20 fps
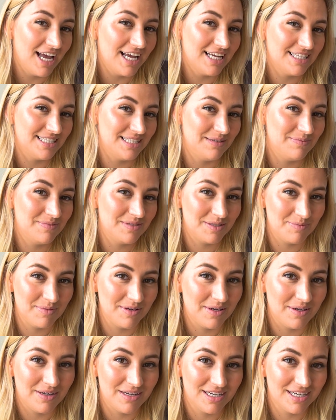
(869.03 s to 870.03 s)
I seem to
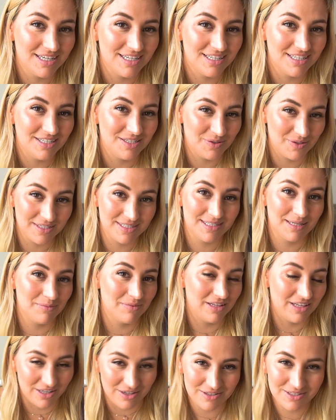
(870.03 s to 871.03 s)
be doing
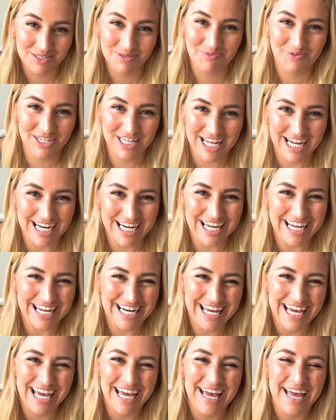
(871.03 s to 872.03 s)
something YouTube related.